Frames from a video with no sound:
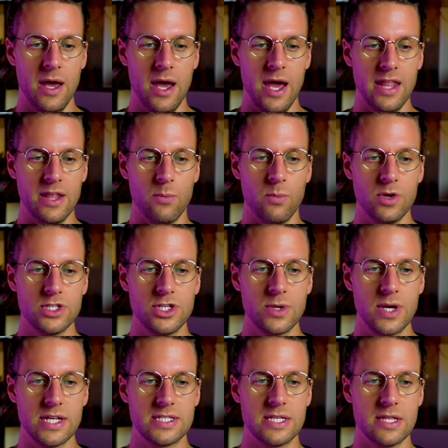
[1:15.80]
And then once you
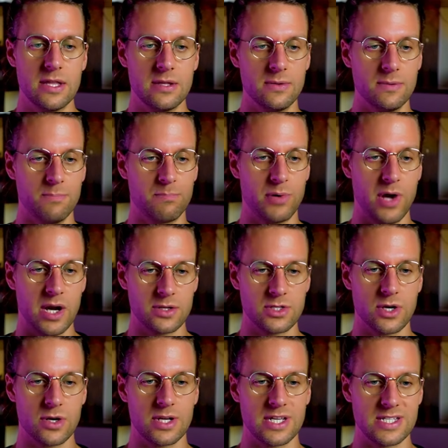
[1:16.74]
get to the product
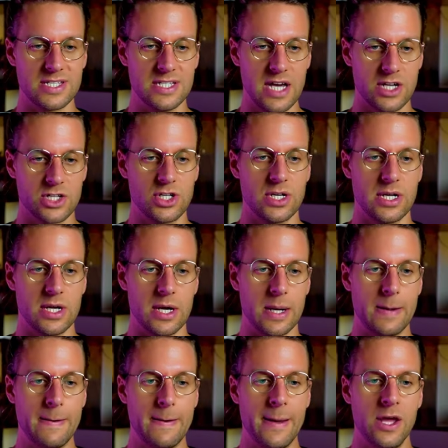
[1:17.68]
targeting section
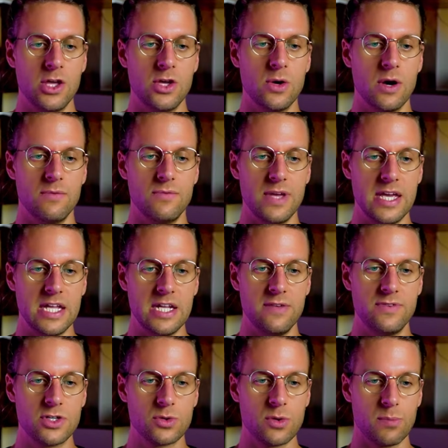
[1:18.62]
here, you have
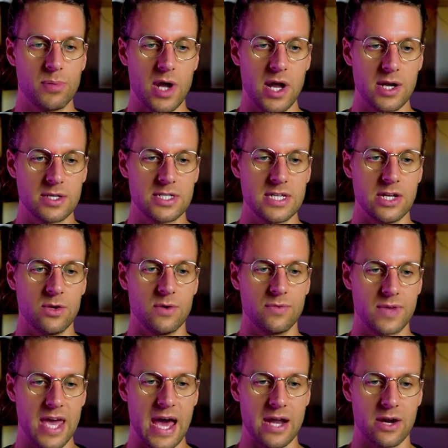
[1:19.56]
individual products and you
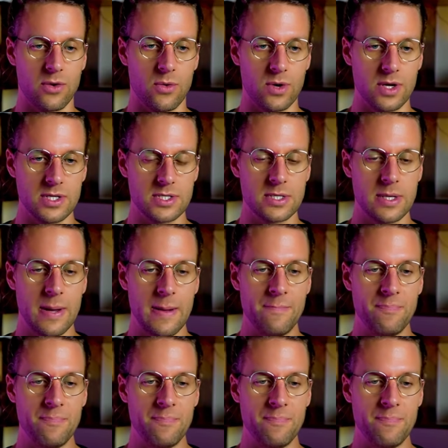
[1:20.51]
have categories.